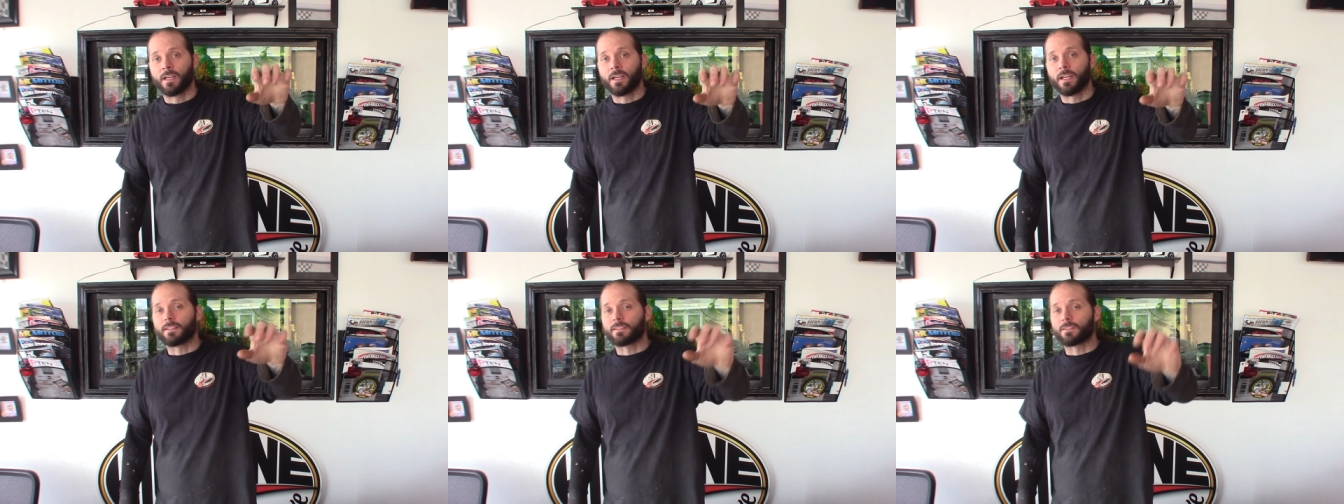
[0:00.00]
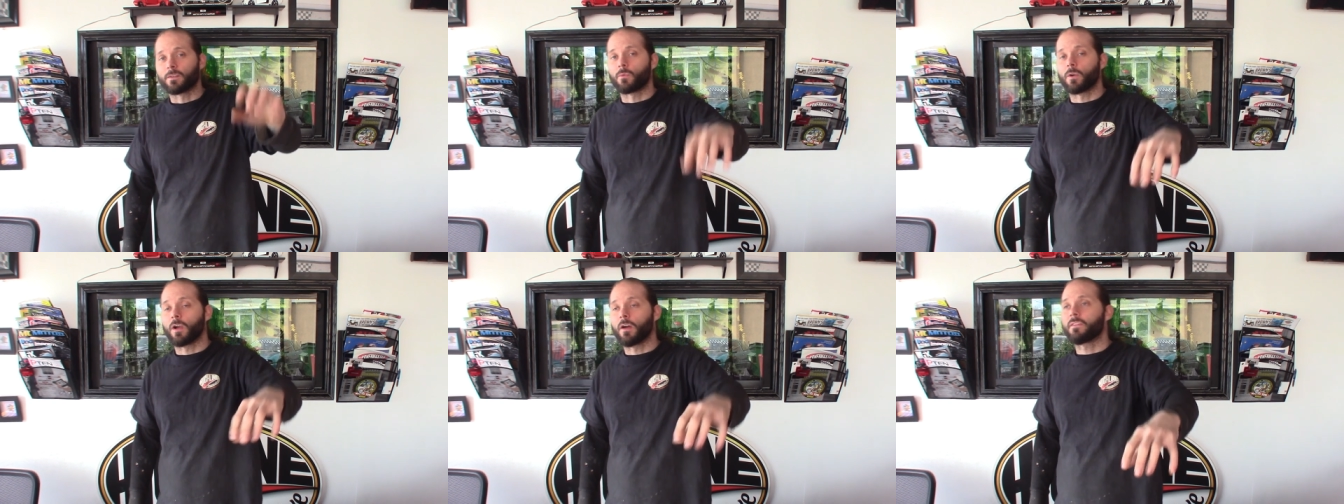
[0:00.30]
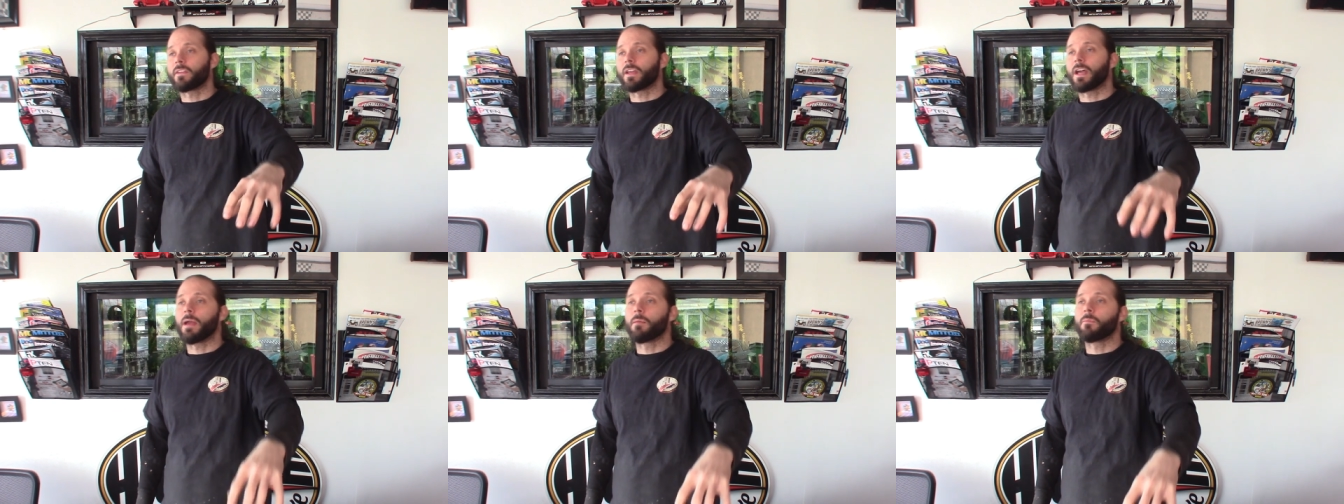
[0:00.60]
It's a
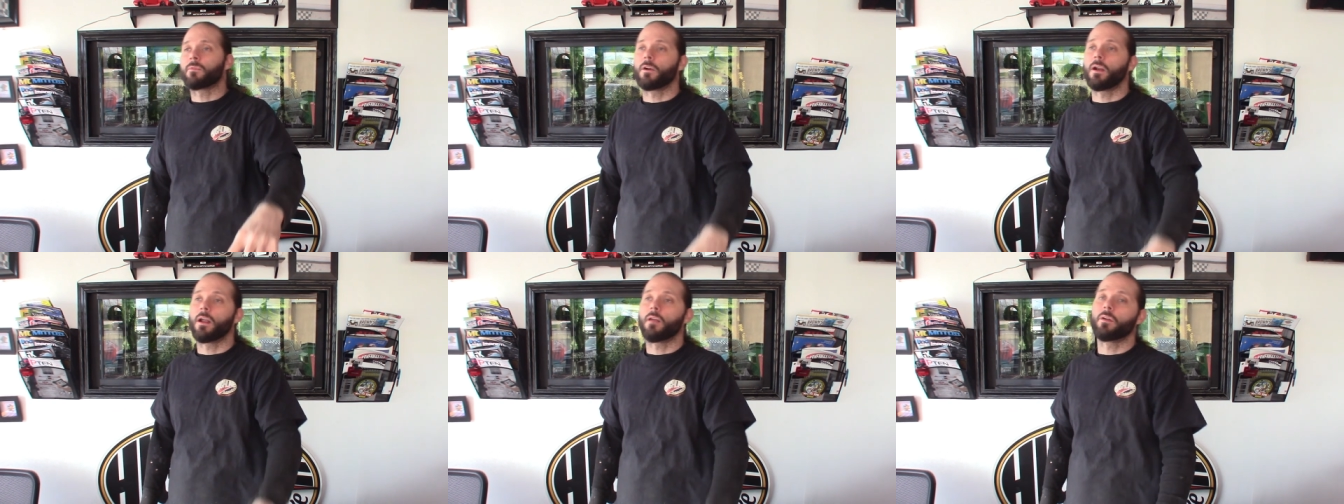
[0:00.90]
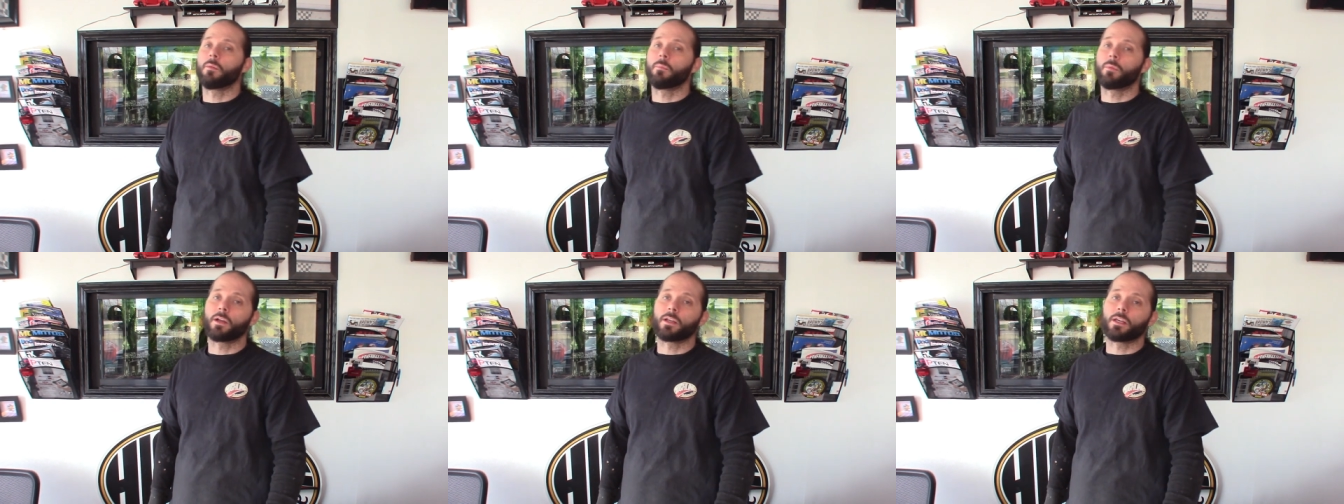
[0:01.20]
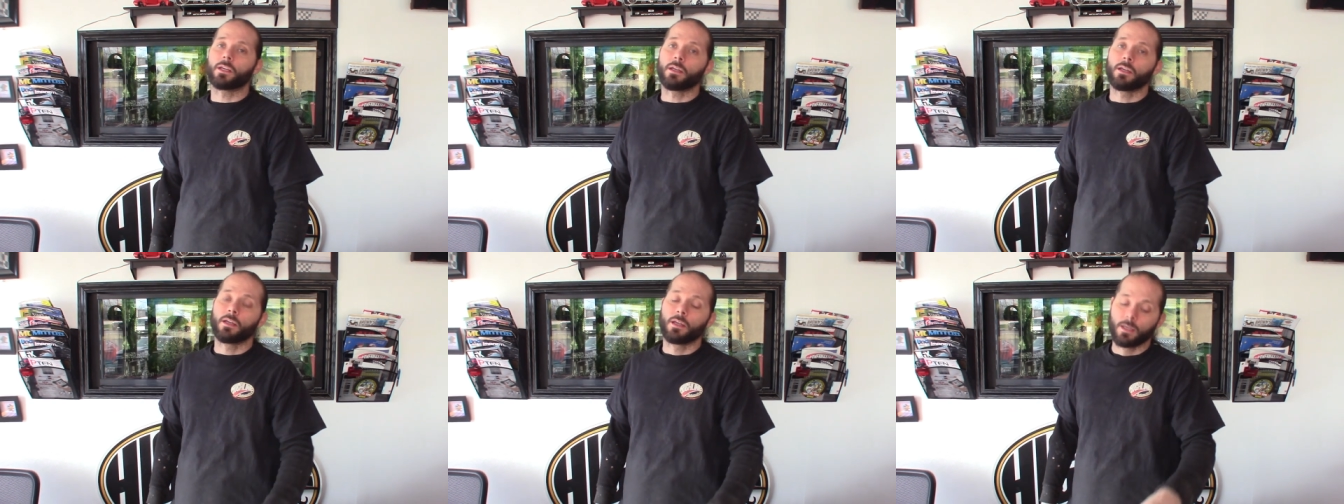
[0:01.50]
rough time for
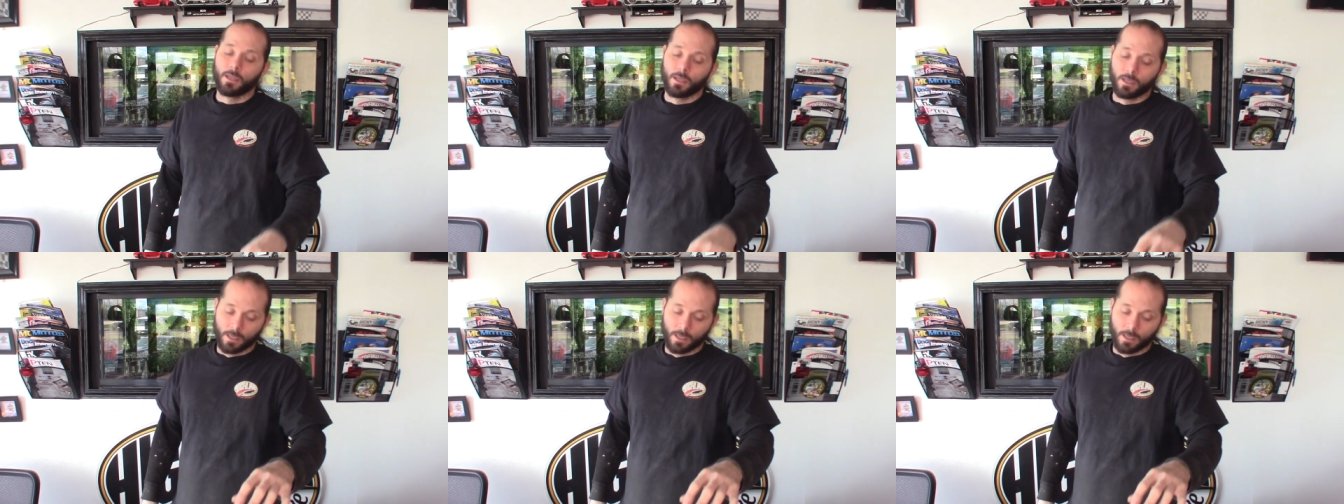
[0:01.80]
everybody.